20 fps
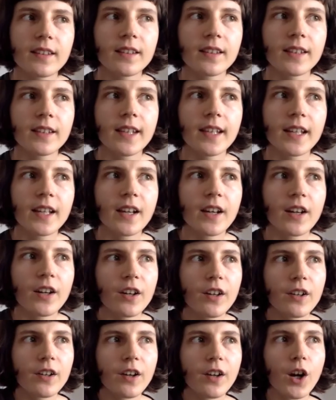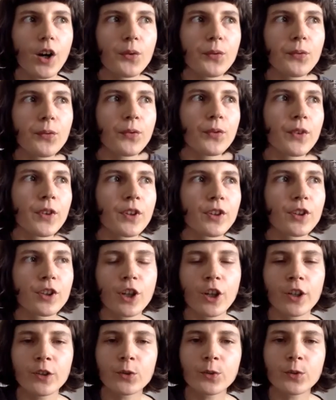they are often
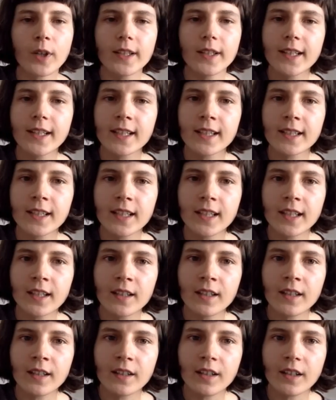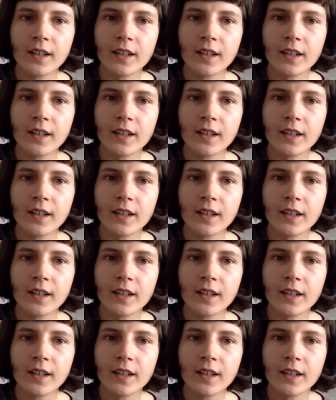contradicting,